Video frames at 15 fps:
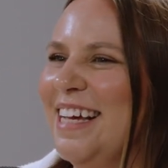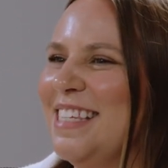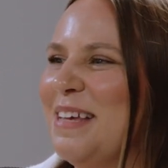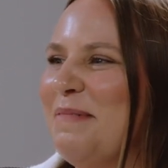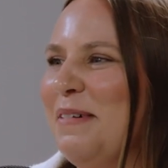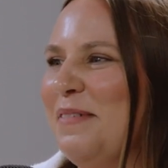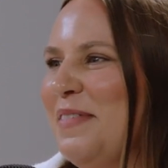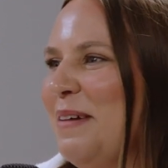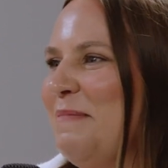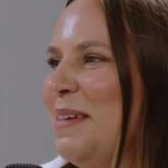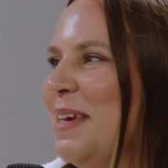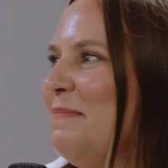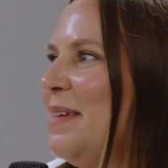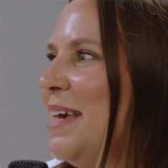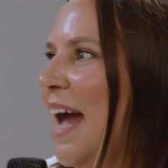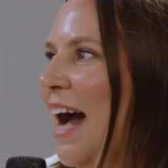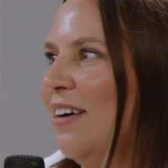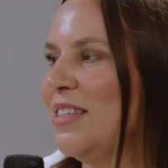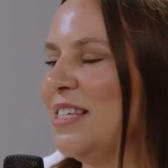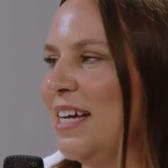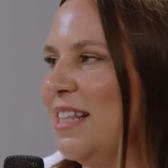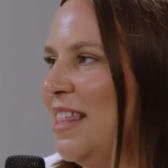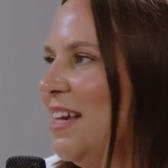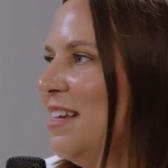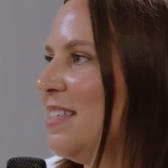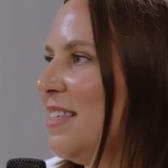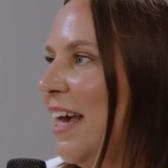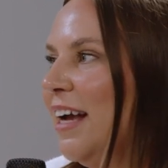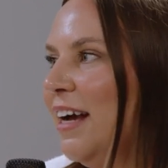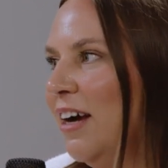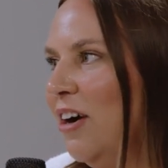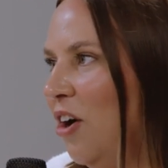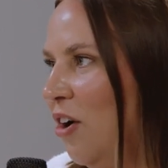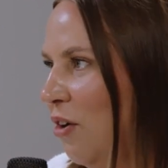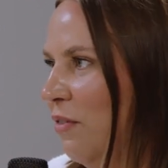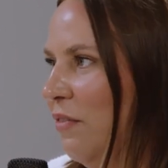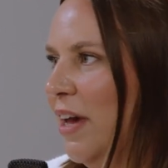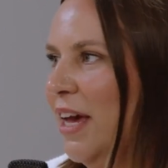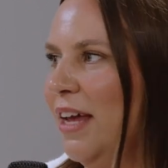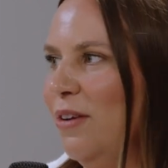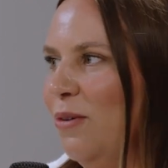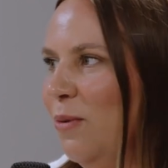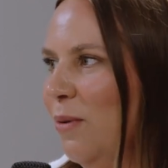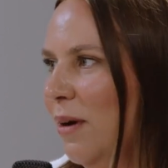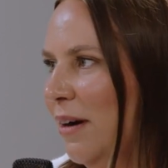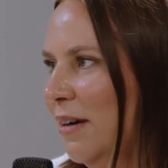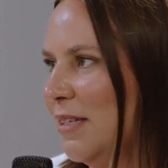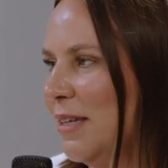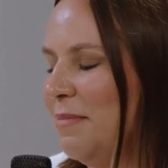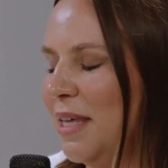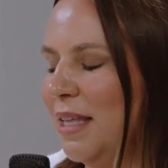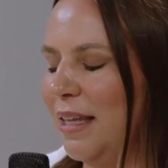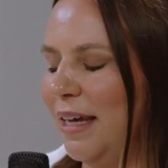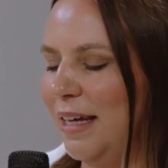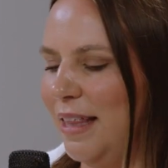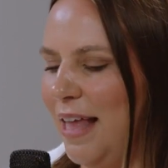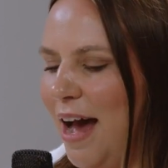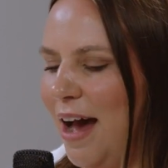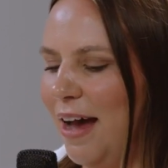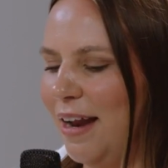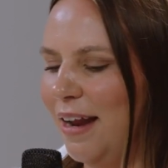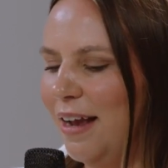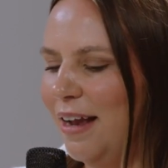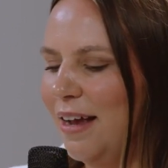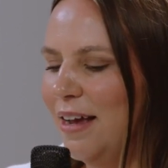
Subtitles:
Some of them can be outside things like a COVID or something like that.